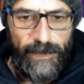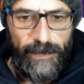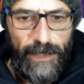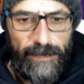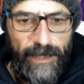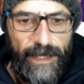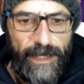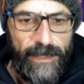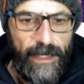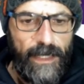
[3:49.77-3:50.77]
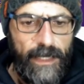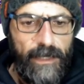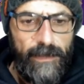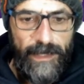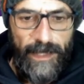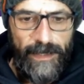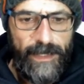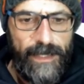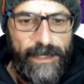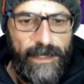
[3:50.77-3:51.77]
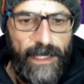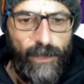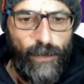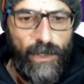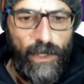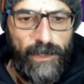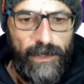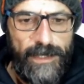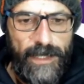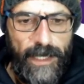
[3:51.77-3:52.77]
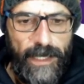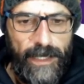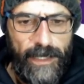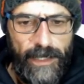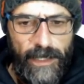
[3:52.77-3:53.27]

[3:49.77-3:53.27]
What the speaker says: attackers, and we got this guy here